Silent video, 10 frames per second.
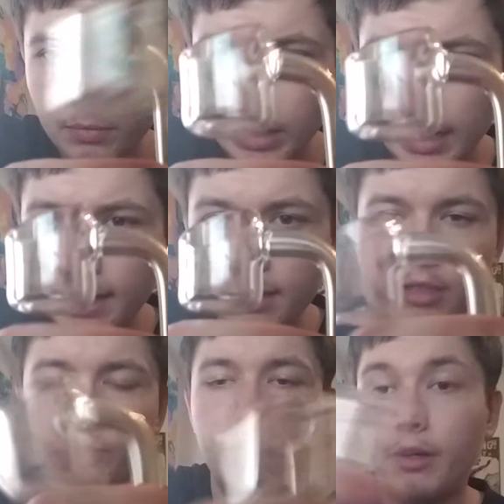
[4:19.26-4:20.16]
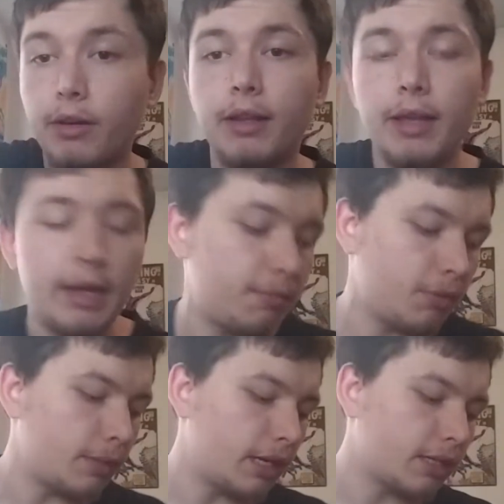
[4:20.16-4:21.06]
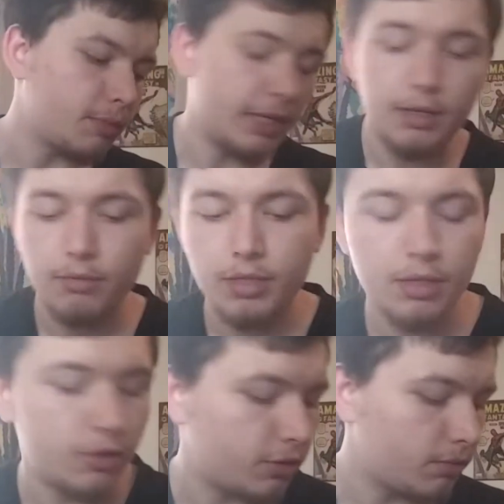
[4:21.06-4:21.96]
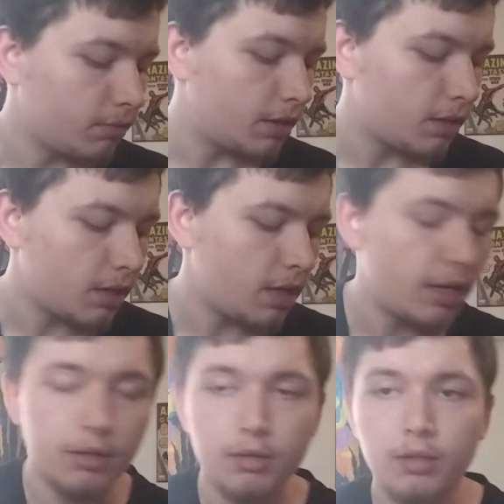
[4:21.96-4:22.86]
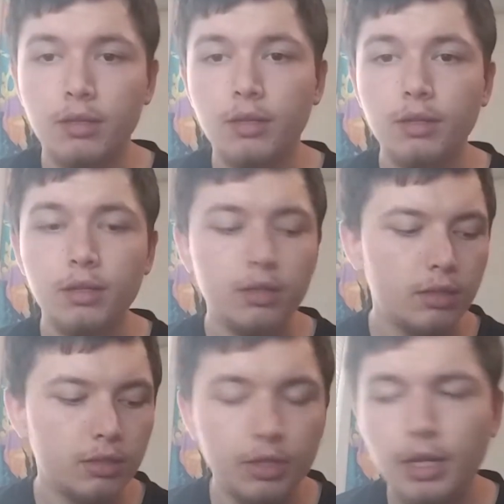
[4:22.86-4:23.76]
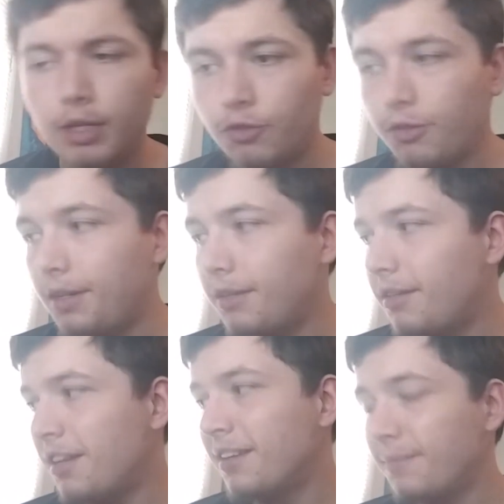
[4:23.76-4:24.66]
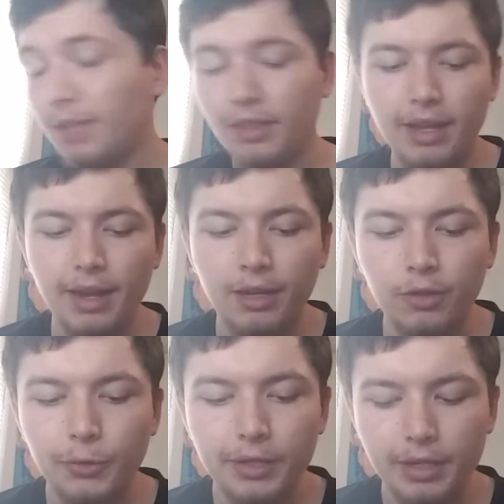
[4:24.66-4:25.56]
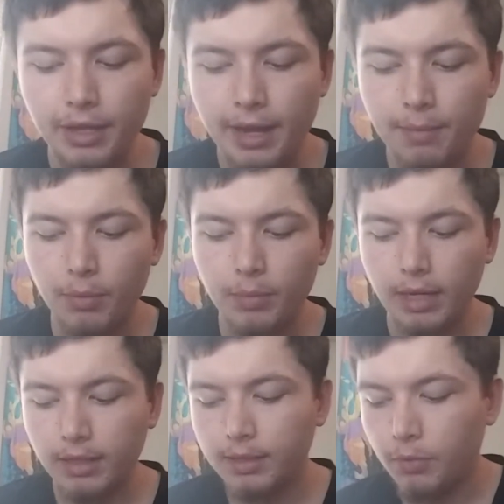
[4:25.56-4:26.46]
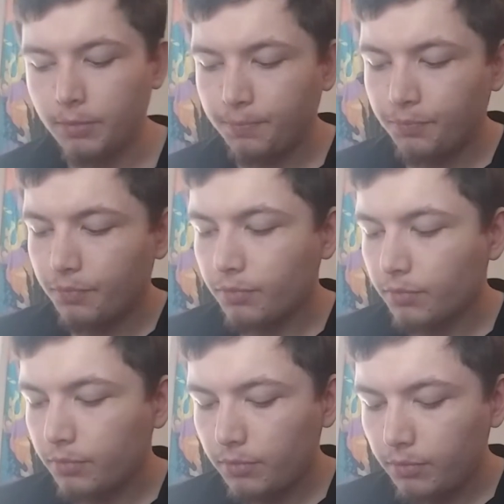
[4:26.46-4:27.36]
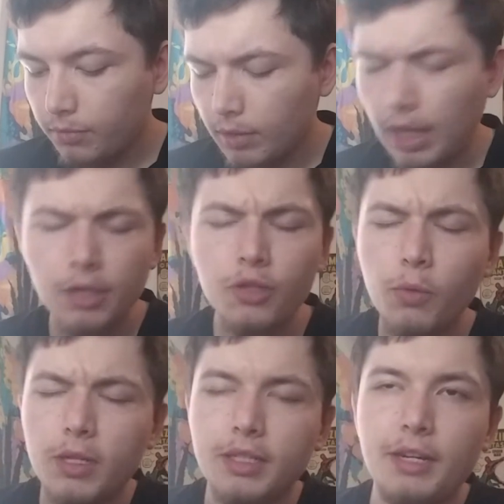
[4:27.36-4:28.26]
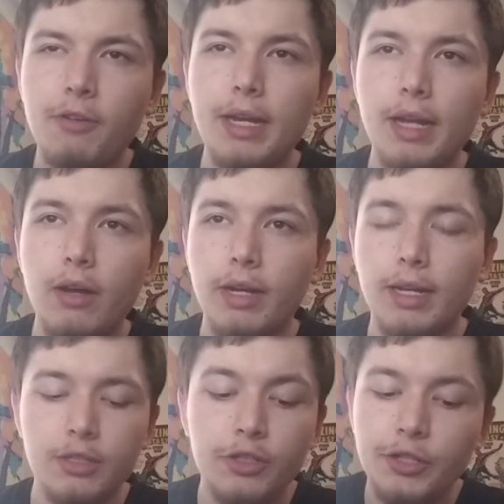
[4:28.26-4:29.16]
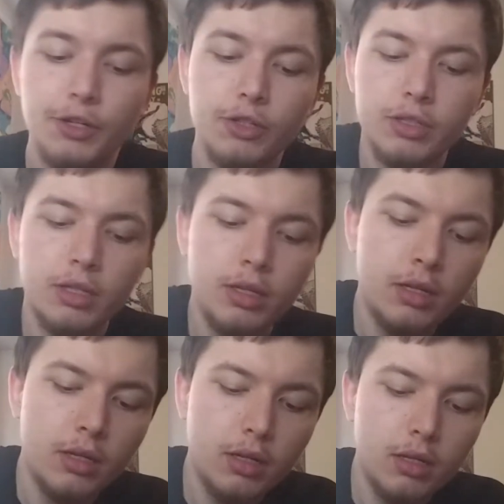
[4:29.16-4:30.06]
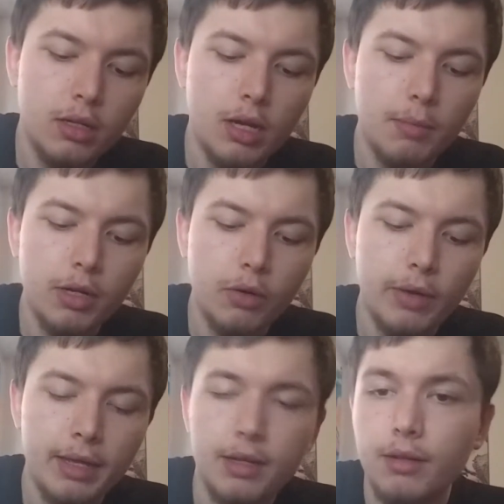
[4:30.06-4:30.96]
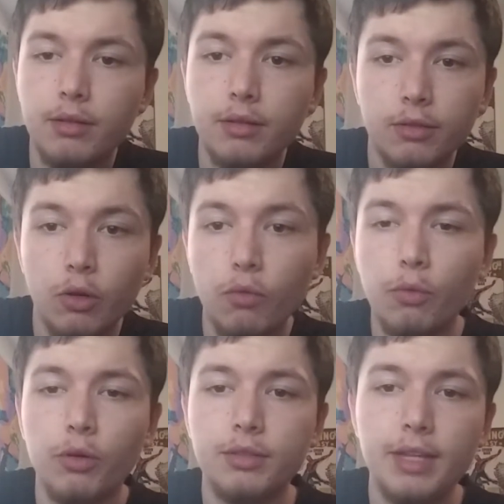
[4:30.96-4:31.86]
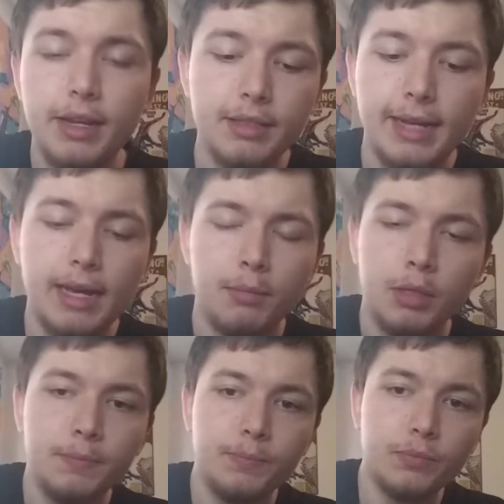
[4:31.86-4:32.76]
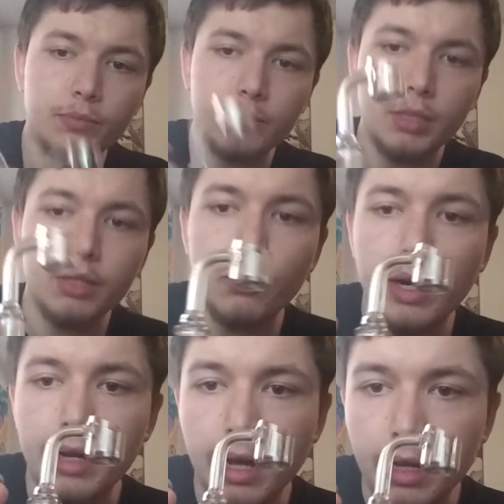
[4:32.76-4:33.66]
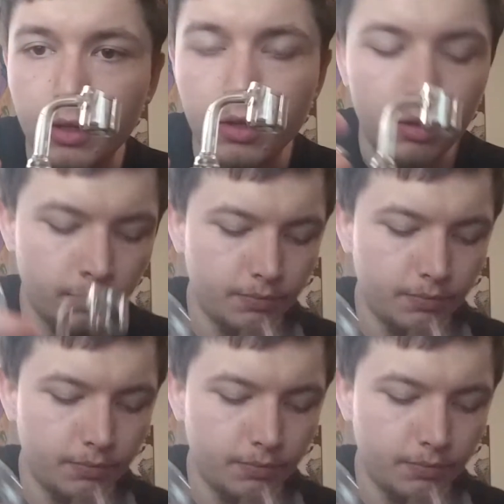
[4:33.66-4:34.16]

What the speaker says: I got this banger out of the hemper box, man. It was such a neat treat that they included in the hemper box. But I just want to say right now, guys, cheers. I'm going to go ahead and go for it and take a dab. Because why not, you know?